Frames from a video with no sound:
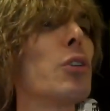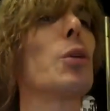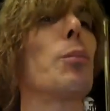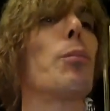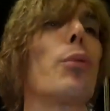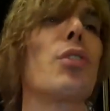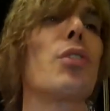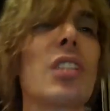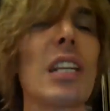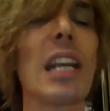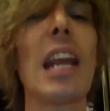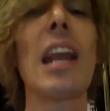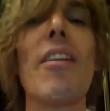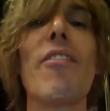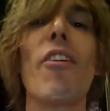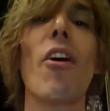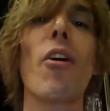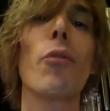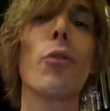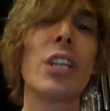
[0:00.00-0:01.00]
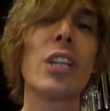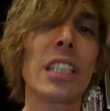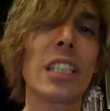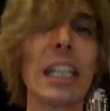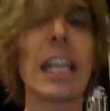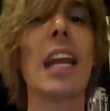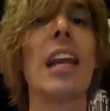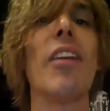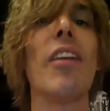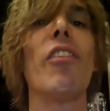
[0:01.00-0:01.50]
to perceive or
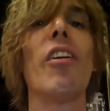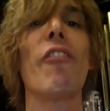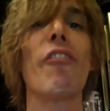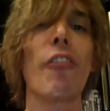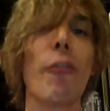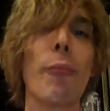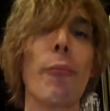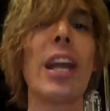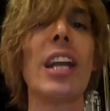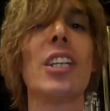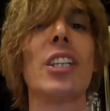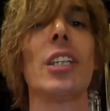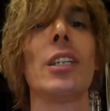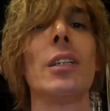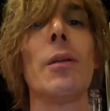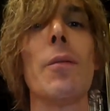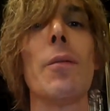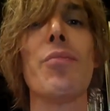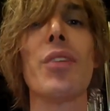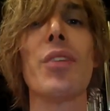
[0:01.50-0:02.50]
receive information,